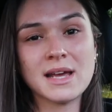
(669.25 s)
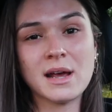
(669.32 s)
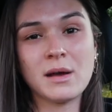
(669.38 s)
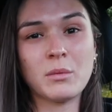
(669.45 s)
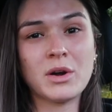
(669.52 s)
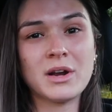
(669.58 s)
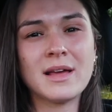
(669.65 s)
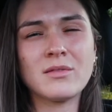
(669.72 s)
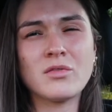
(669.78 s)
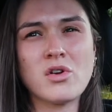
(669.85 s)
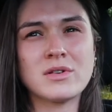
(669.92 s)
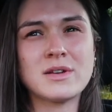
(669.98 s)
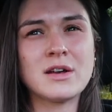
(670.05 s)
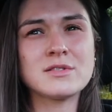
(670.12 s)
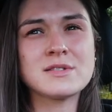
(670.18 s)
Like I want to get
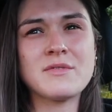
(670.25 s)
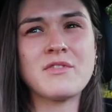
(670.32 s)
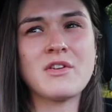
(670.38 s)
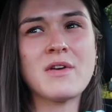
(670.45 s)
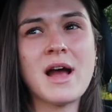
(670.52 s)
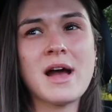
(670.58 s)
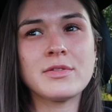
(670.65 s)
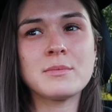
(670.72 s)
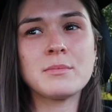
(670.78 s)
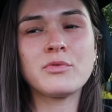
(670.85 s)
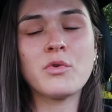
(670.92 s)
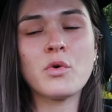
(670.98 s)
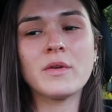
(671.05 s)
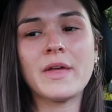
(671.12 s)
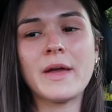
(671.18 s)
long nails. I've never had them
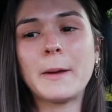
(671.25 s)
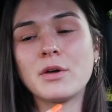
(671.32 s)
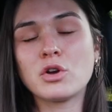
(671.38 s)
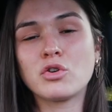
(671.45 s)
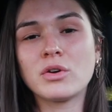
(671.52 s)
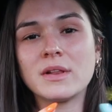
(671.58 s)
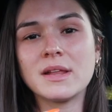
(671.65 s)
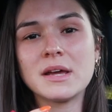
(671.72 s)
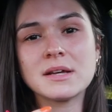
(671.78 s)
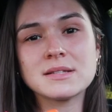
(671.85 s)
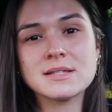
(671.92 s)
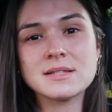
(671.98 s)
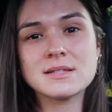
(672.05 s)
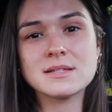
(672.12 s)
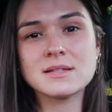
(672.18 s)
before. Like
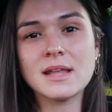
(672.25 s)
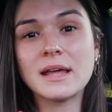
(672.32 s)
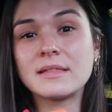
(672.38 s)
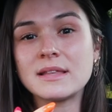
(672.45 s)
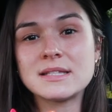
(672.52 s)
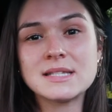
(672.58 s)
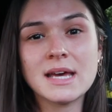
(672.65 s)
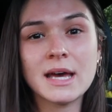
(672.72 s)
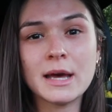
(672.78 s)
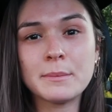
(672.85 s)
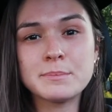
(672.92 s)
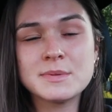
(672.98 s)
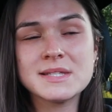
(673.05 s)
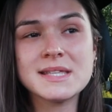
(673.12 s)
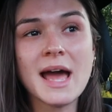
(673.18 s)
acrylics, like the
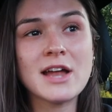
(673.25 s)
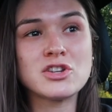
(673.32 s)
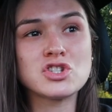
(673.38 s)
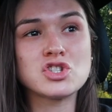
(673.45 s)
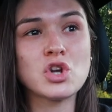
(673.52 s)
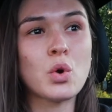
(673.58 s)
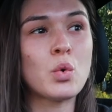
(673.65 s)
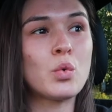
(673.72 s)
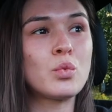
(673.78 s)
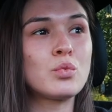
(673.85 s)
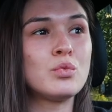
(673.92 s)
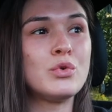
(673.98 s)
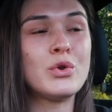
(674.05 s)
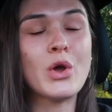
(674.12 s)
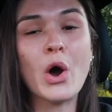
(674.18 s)
tips. I just
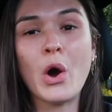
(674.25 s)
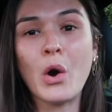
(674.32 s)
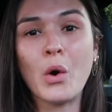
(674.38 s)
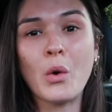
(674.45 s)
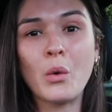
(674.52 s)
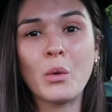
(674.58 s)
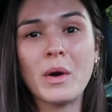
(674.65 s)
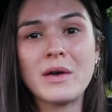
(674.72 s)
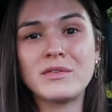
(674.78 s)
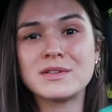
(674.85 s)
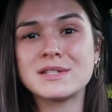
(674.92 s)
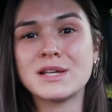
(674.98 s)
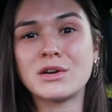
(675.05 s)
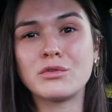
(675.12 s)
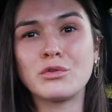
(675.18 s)
don't know if
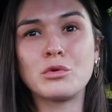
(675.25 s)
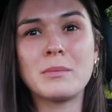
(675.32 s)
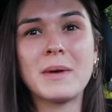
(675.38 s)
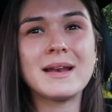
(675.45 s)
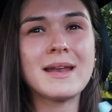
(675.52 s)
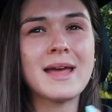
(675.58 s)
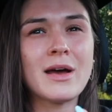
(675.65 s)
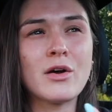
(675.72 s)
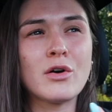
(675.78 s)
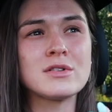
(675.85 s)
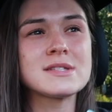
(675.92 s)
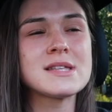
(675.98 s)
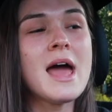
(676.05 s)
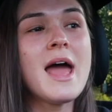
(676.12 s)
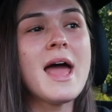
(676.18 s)
it's going to ruin my
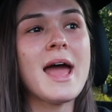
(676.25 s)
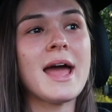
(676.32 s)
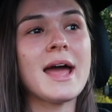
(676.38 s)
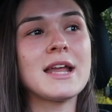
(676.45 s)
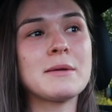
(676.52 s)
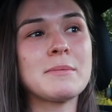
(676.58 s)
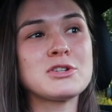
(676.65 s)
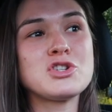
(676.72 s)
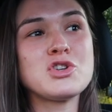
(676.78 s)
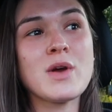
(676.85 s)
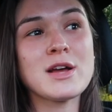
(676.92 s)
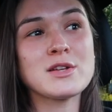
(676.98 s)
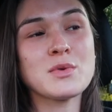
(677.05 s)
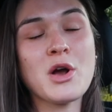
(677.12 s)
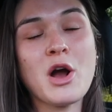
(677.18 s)
nails. And a bunch of you
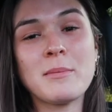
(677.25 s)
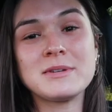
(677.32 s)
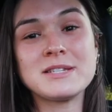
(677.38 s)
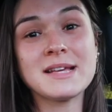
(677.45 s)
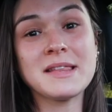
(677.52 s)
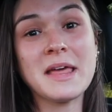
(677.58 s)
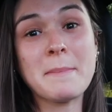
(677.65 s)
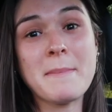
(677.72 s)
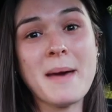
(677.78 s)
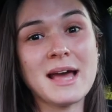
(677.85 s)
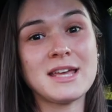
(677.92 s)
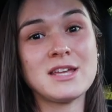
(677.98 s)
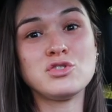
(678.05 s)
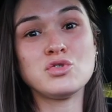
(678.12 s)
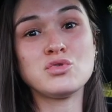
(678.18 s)
guys were commenting like,
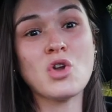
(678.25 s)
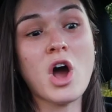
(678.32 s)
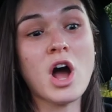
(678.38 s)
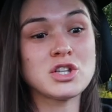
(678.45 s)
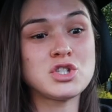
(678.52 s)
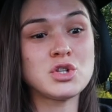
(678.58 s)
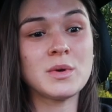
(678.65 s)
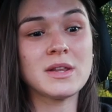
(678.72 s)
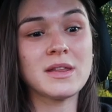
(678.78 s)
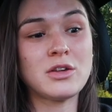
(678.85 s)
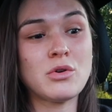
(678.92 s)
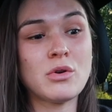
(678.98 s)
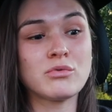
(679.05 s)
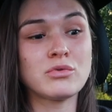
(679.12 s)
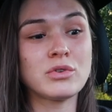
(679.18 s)
Maggie, do not do it. Like
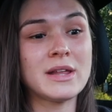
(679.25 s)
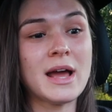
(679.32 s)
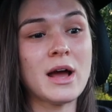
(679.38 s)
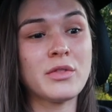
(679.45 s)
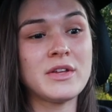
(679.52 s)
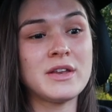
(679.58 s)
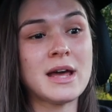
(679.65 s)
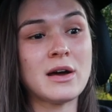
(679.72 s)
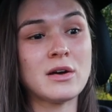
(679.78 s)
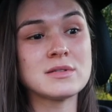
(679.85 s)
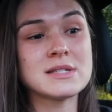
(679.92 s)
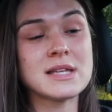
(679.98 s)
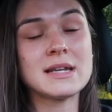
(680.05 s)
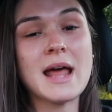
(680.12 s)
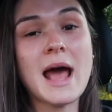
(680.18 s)
you have really healthy
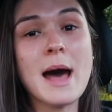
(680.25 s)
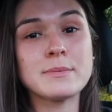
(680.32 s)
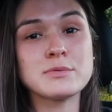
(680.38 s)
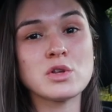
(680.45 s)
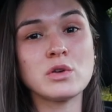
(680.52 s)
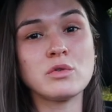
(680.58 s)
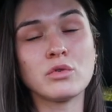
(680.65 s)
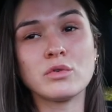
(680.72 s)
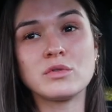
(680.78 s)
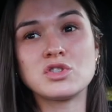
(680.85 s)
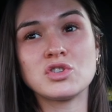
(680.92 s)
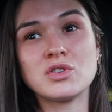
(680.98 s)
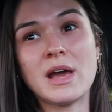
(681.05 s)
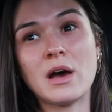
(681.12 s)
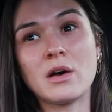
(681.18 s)
nails. Like it absolutely ruins
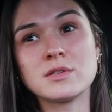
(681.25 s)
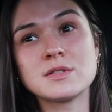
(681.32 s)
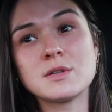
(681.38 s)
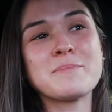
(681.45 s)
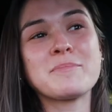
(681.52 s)
your nails.